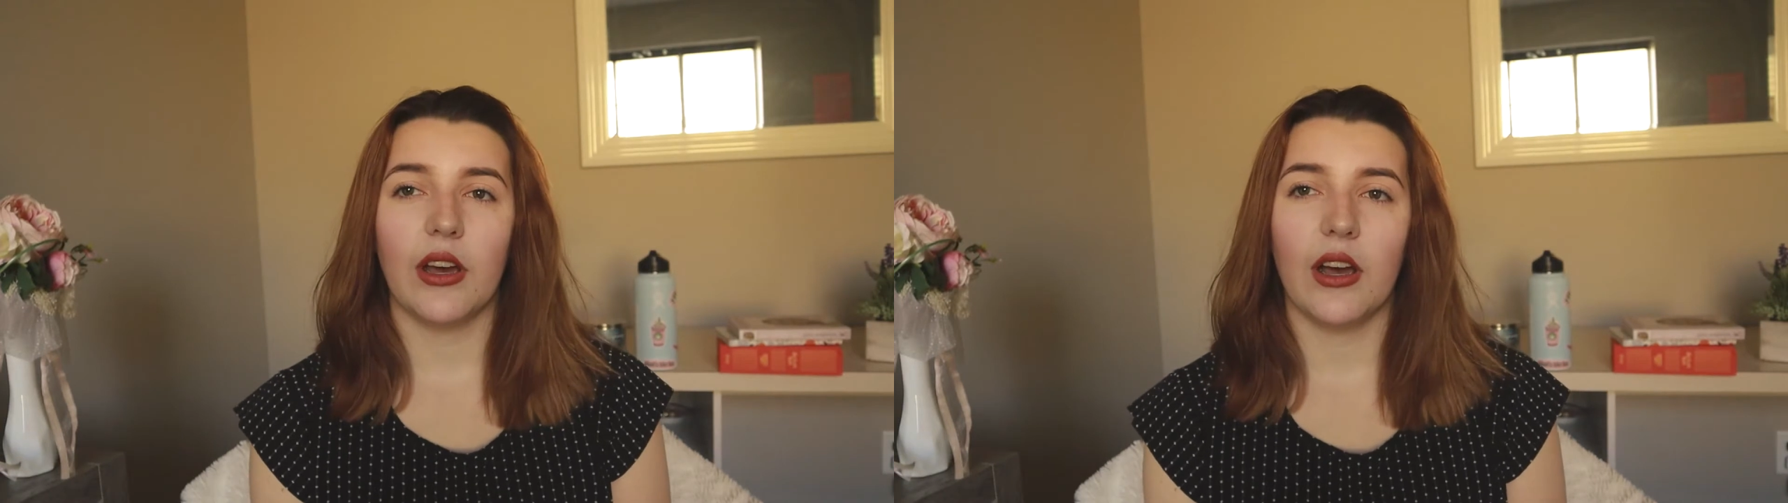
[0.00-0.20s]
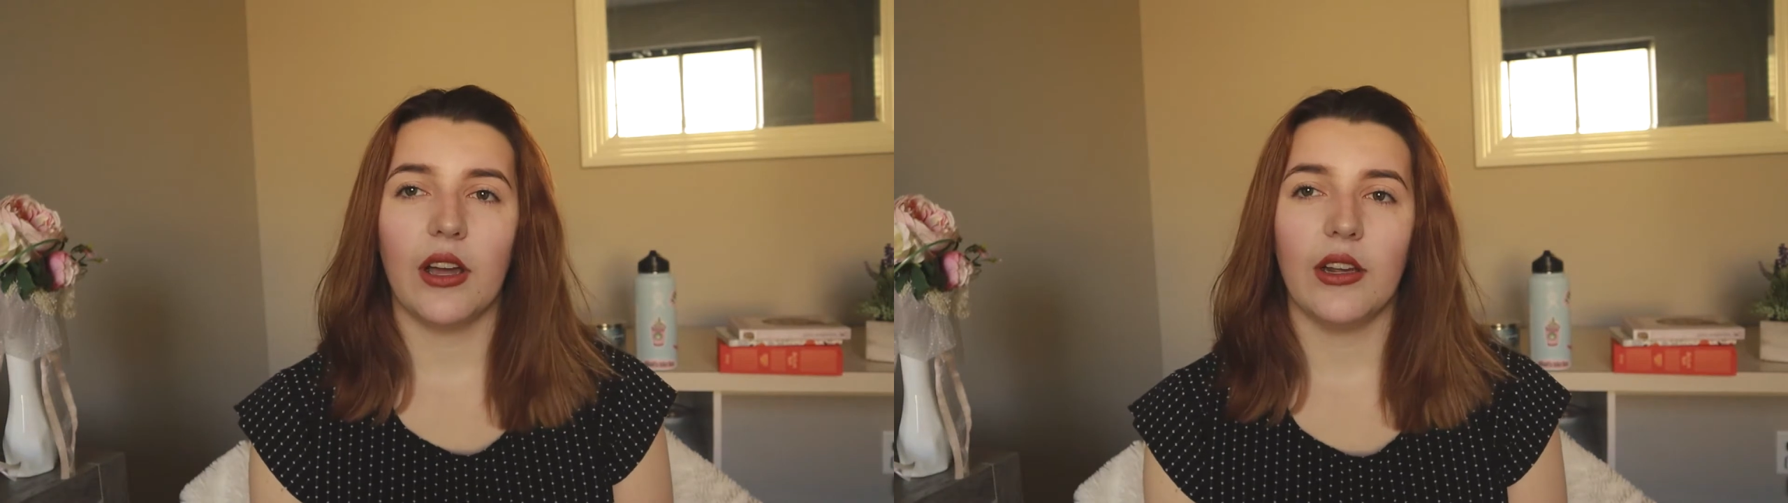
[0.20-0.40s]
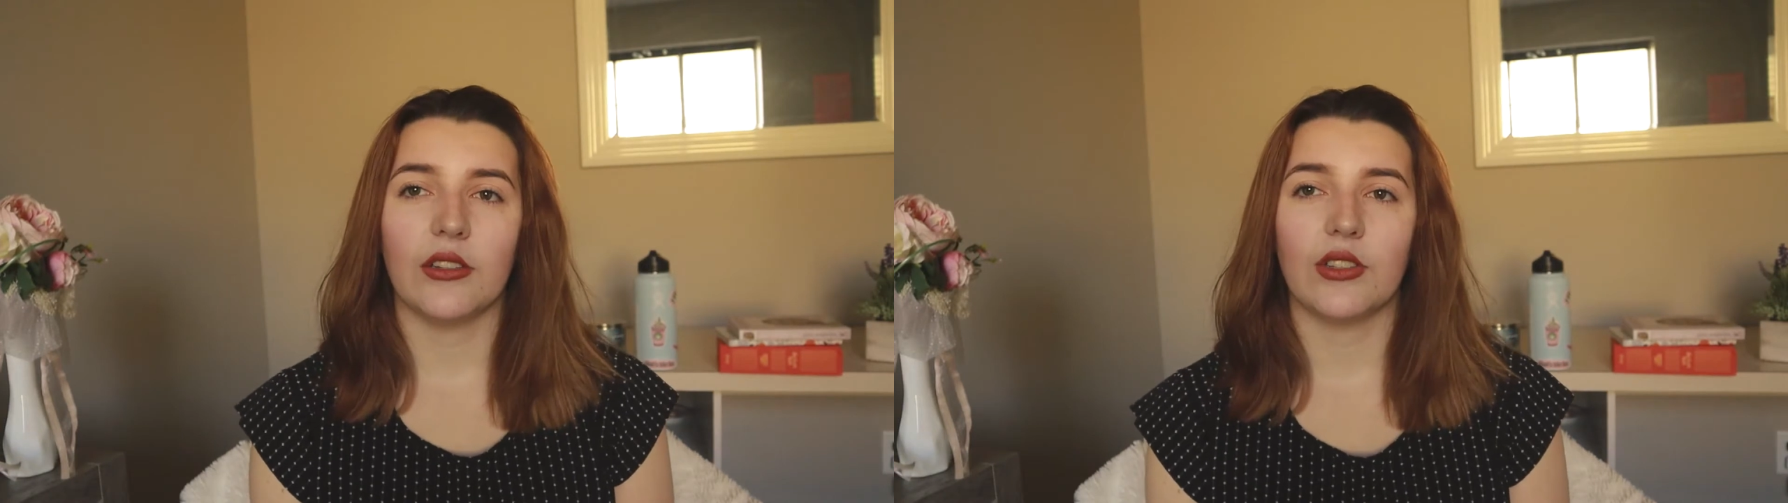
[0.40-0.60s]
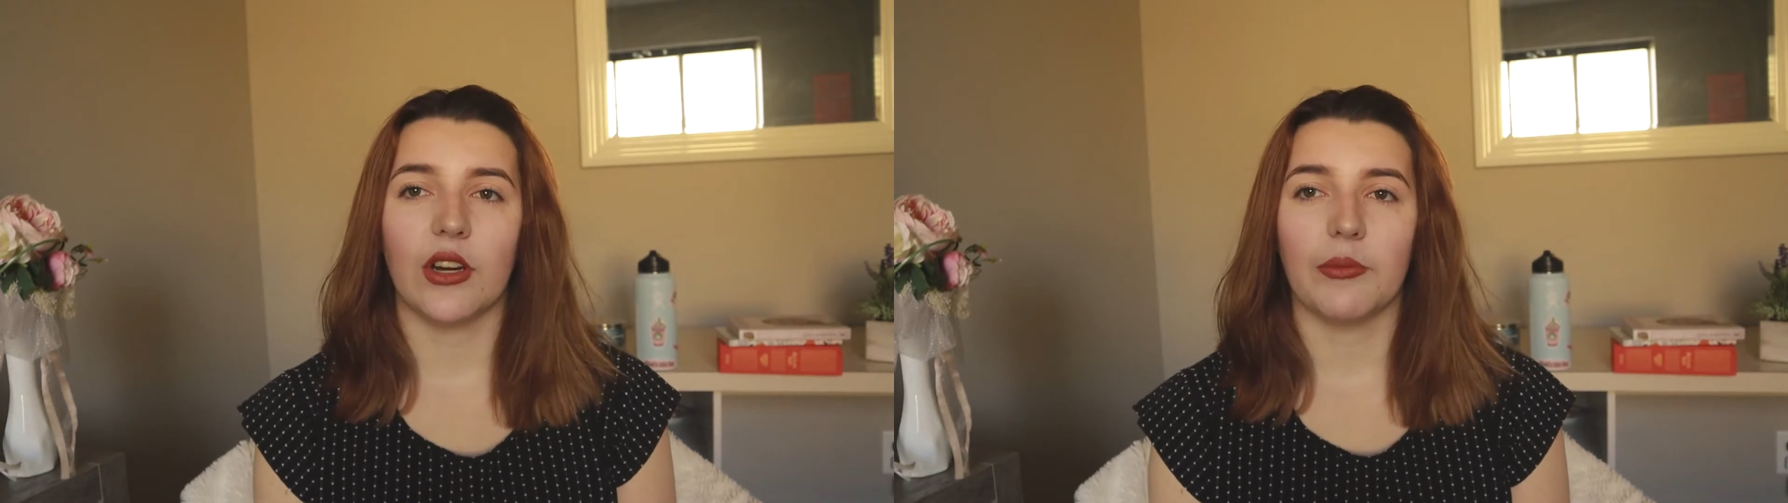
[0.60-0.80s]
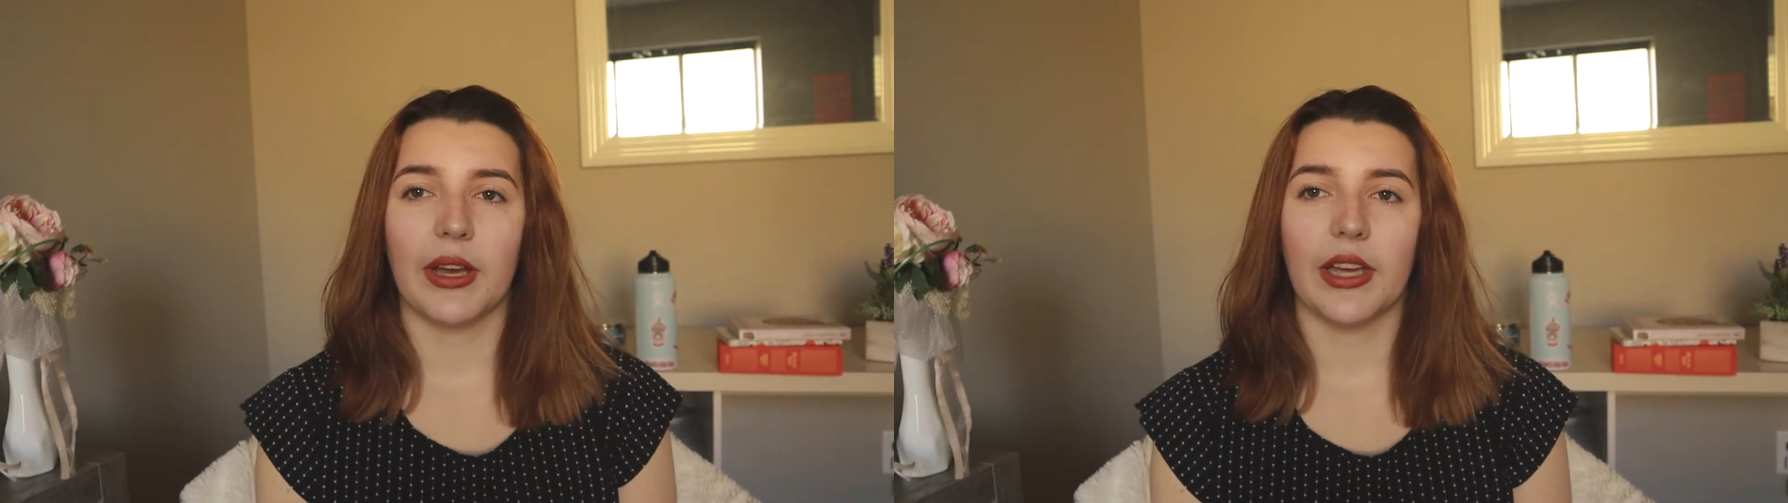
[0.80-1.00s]
God and
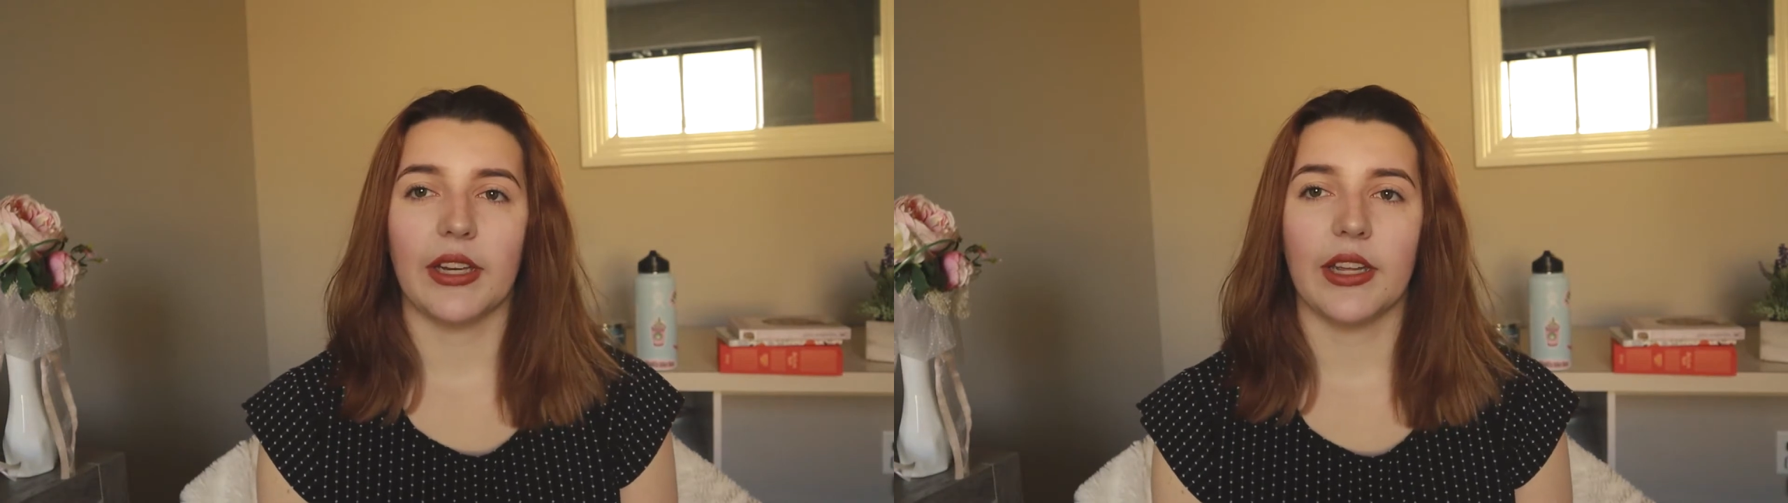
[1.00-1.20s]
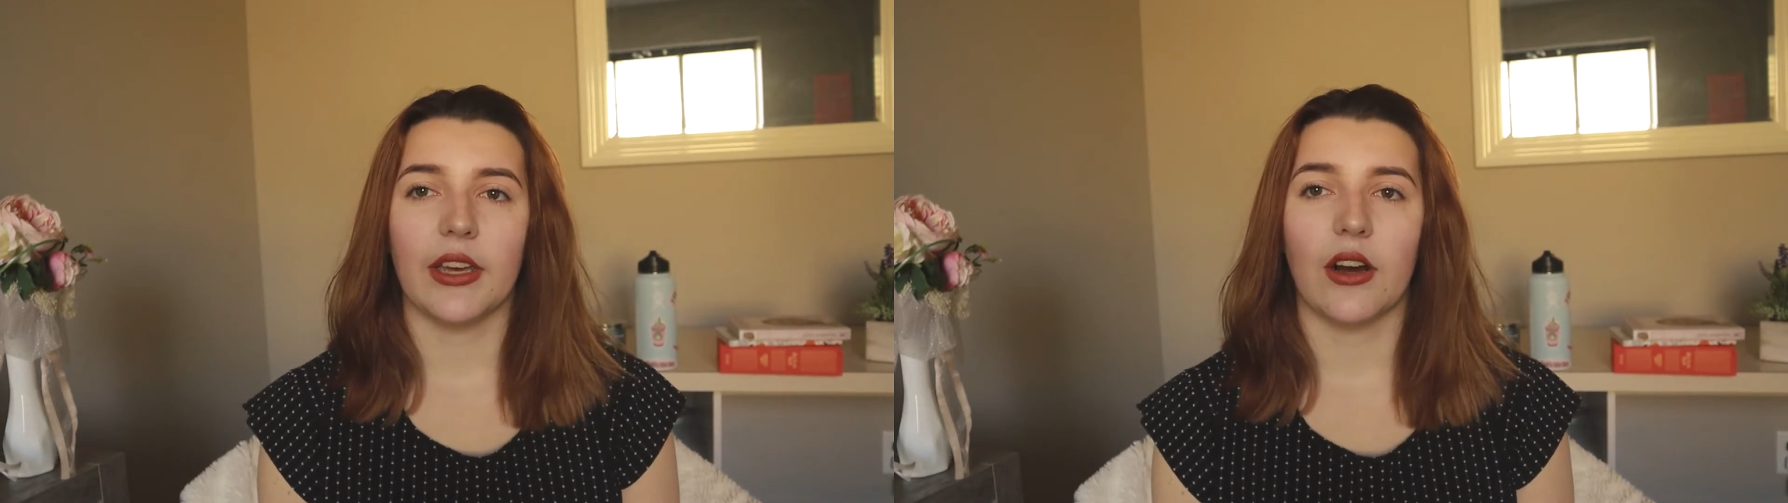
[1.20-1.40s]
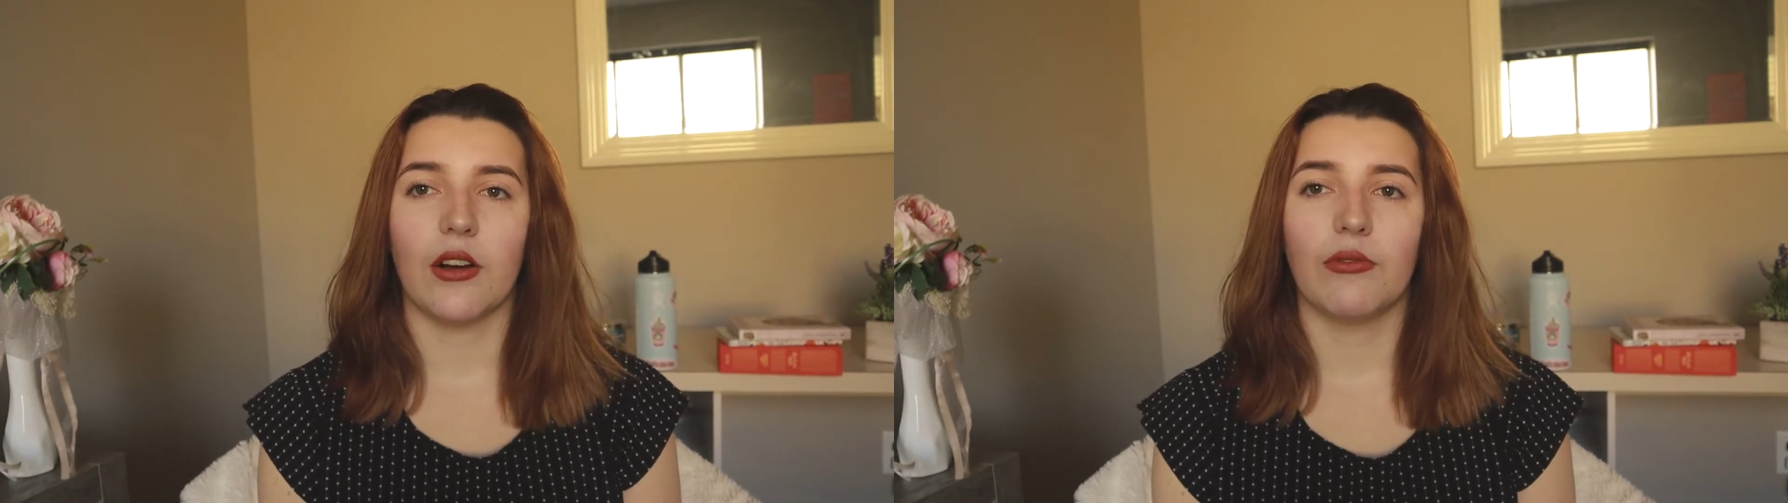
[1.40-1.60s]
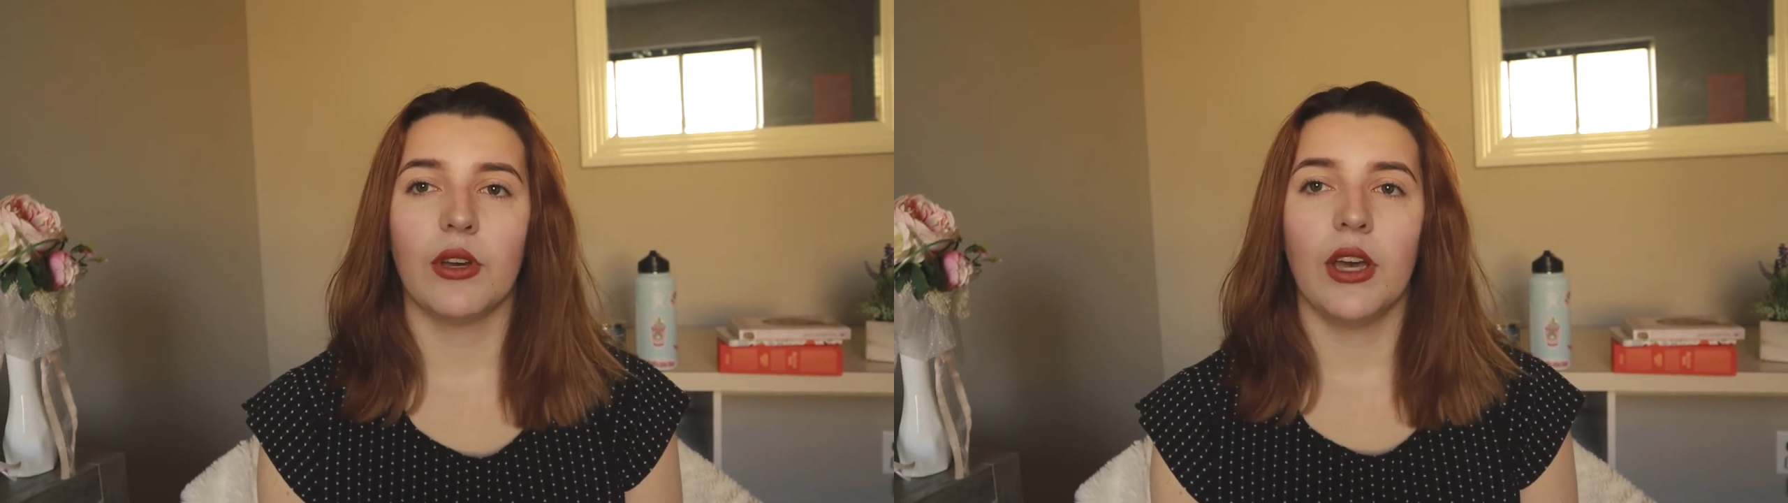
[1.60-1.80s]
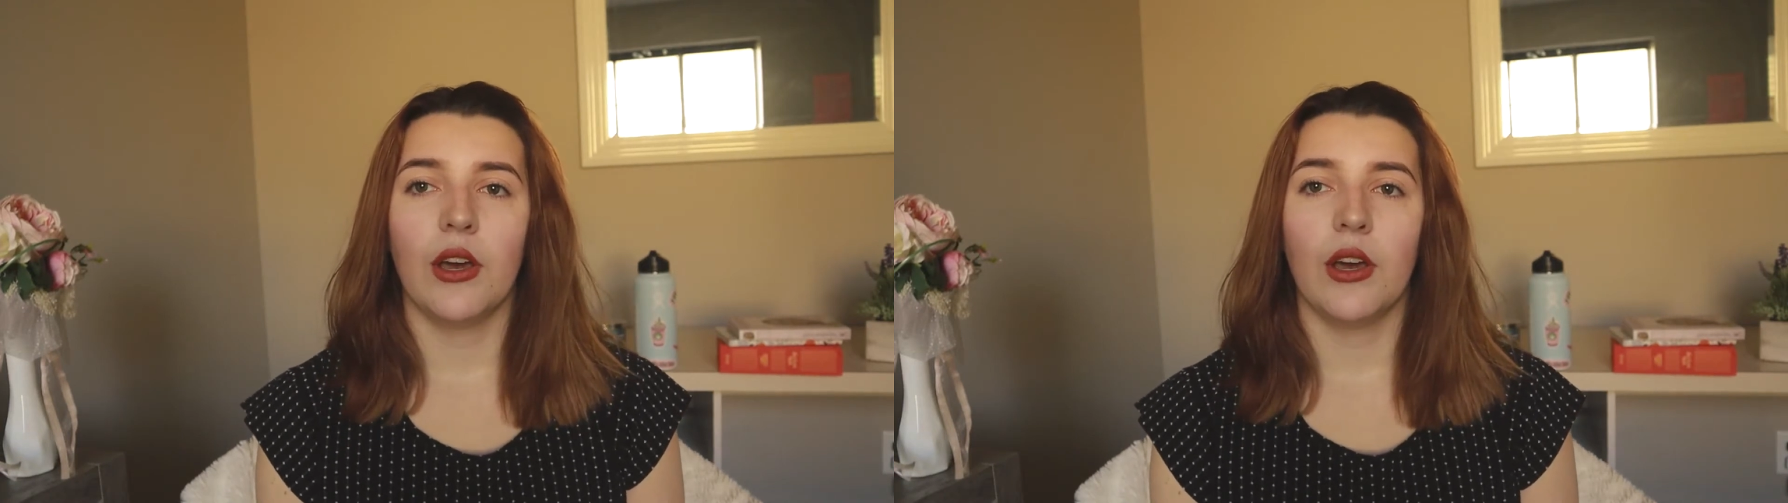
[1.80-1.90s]
start my day off